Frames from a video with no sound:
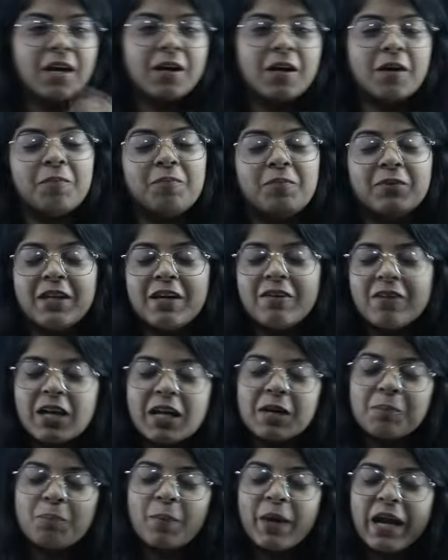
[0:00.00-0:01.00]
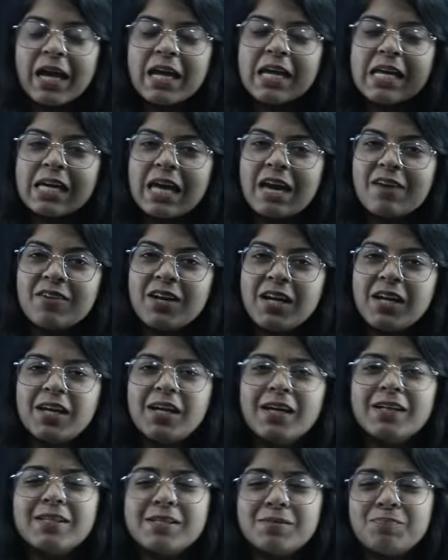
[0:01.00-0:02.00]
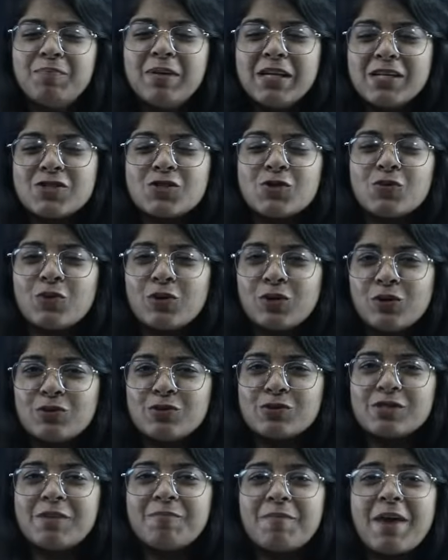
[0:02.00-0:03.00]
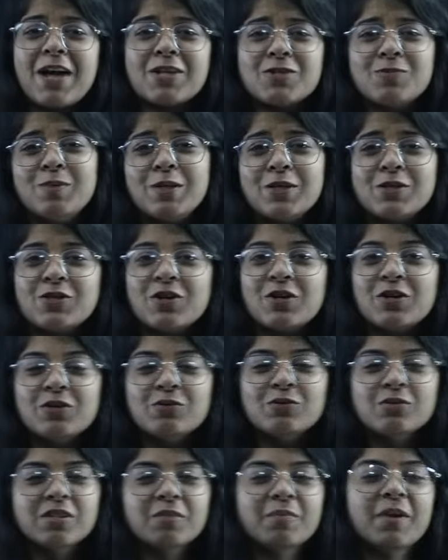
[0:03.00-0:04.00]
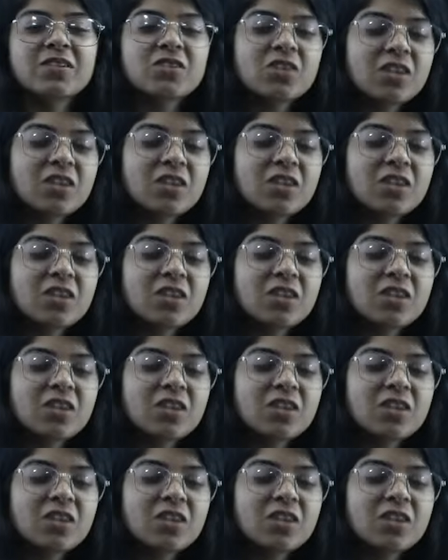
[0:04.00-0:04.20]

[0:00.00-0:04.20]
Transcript: they were like praying every day that please don't lose the match, please don't lose the match.